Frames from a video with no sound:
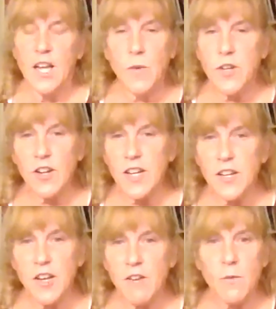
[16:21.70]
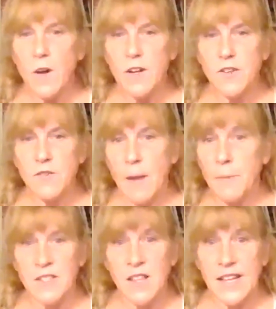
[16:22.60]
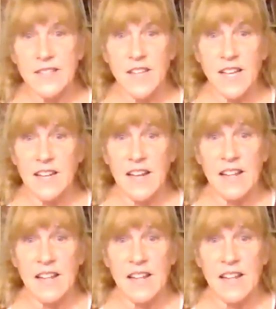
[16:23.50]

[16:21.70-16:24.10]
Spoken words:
when you're little, you're in one or two numbers and that's it.